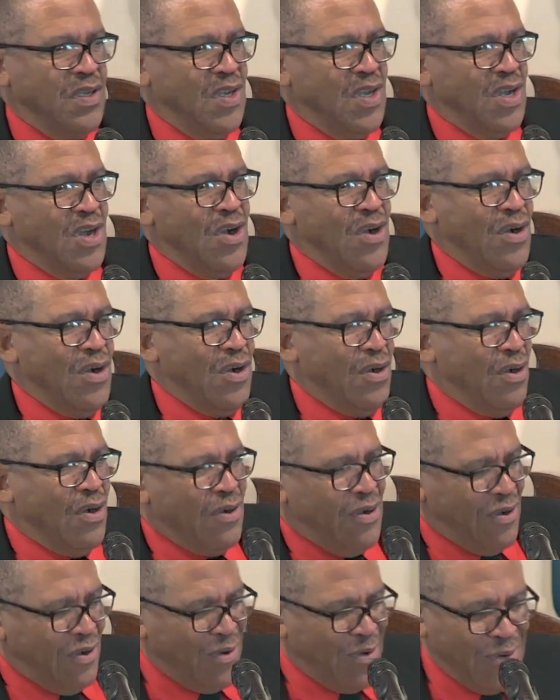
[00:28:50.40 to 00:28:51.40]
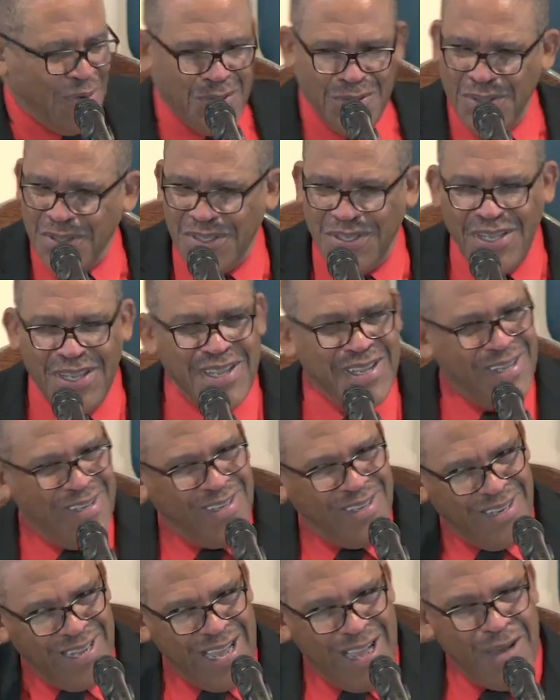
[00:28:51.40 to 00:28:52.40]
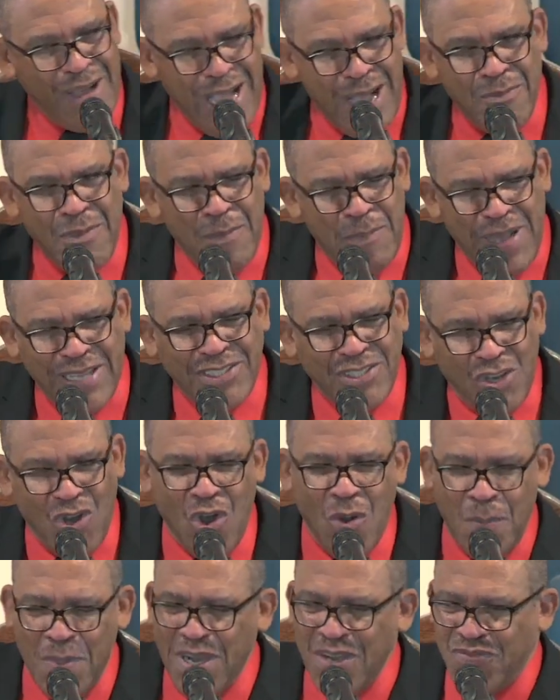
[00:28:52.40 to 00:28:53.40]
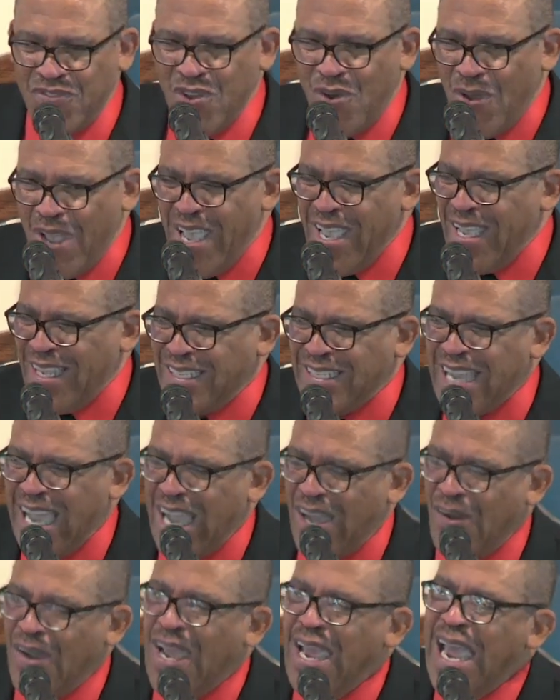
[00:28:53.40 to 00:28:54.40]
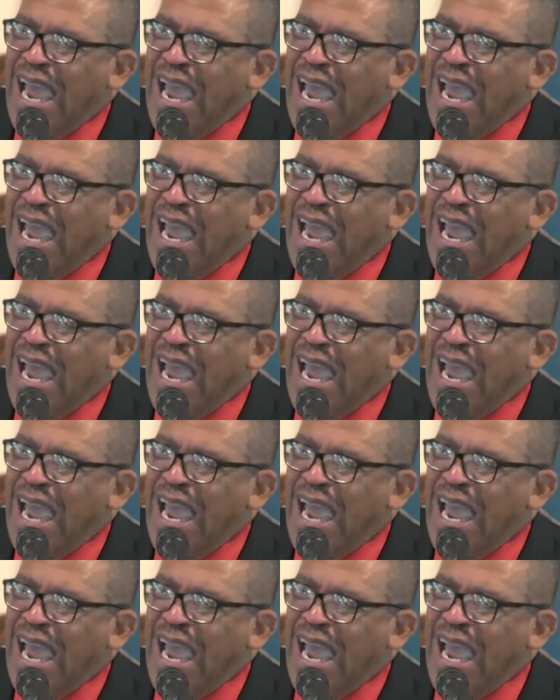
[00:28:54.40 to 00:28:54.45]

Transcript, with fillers: Uh oh, uh oh. I'm about to go above your head now.